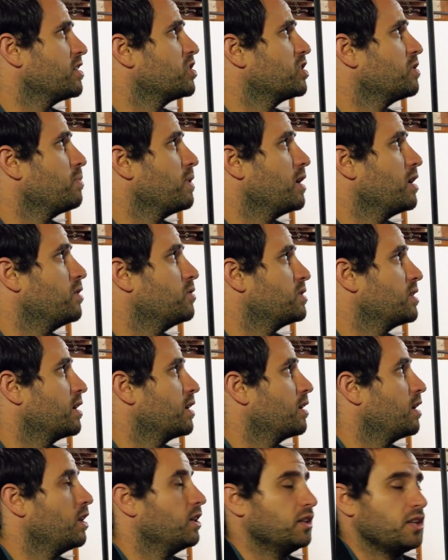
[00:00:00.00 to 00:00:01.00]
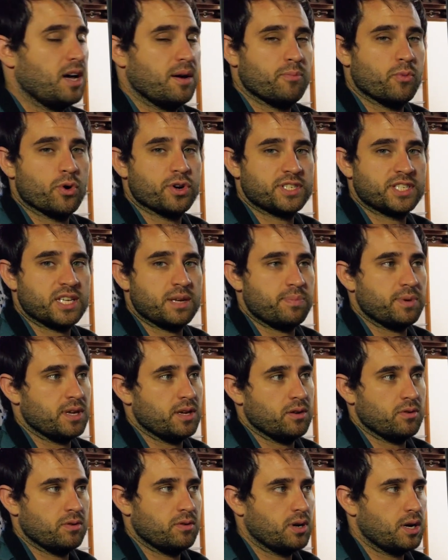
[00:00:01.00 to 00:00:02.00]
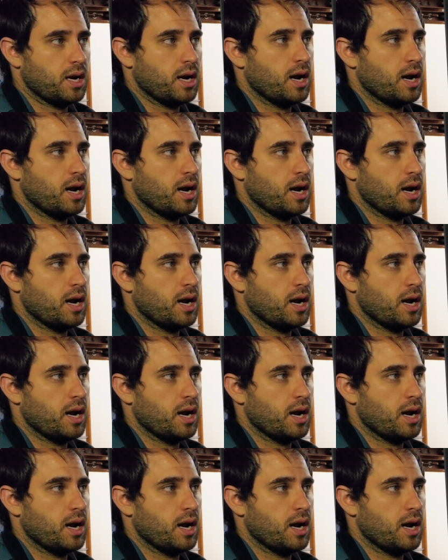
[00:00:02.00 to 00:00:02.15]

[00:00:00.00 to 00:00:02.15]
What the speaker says: it should be using a lot more CPU,